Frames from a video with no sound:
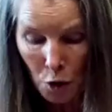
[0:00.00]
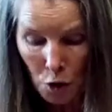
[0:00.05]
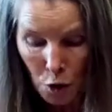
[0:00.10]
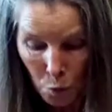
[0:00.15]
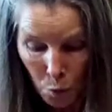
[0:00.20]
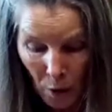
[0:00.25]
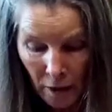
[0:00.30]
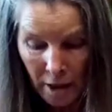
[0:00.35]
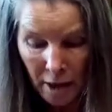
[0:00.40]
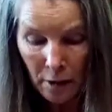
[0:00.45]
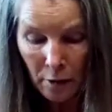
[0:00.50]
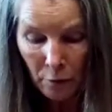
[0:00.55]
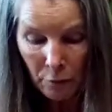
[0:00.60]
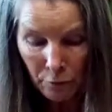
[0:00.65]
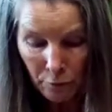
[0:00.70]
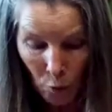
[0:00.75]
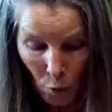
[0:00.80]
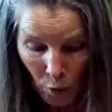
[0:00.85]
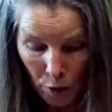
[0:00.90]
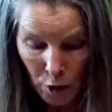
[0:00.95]

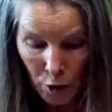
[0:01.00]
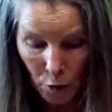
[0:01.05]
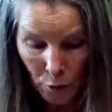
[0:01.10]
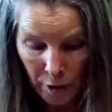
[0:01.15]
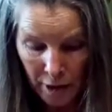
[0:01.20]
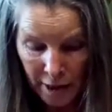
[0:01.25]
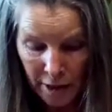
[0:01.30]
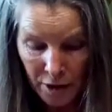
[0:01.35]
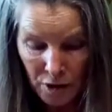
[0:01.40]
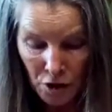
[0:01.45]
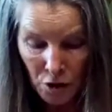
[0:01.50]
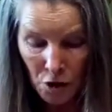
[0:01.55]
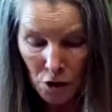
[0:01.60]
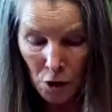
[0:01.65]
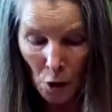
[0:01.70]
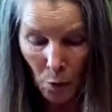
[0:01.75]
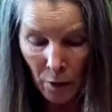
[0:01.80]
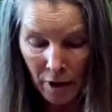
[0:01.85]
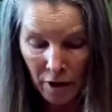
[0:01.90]
24 degrees, and so